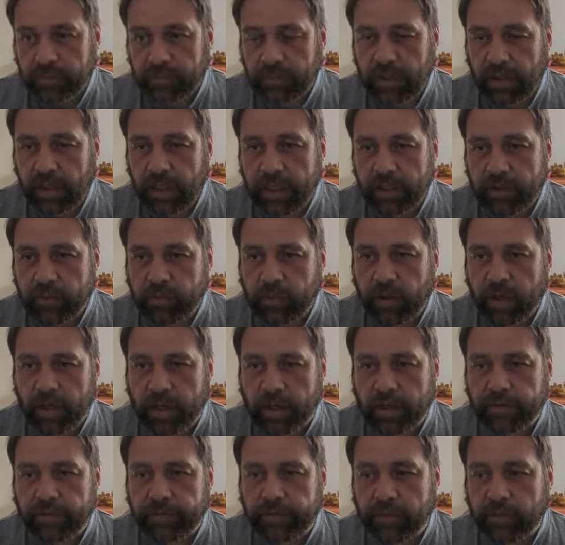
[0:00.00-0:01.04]
it's
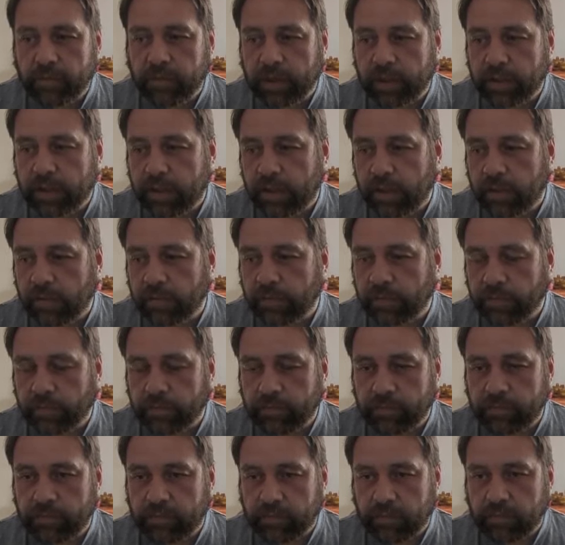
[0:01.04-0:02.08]
worth, once you've
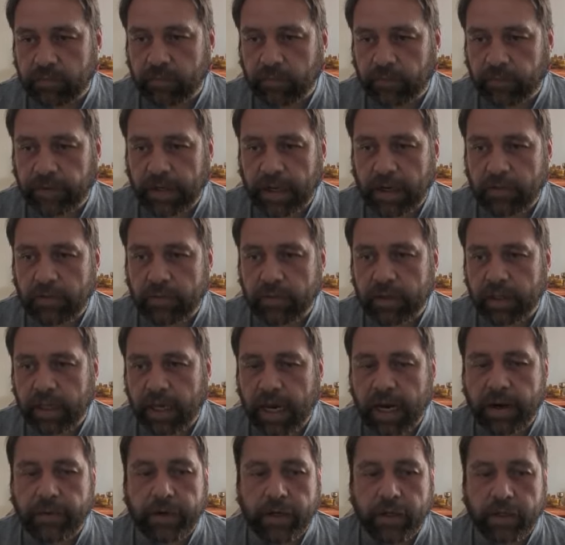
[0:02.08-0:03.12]
found the
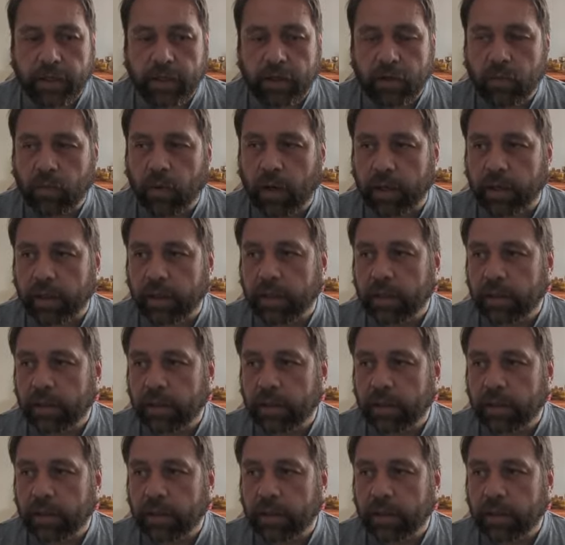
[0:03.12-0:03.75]
area that you want,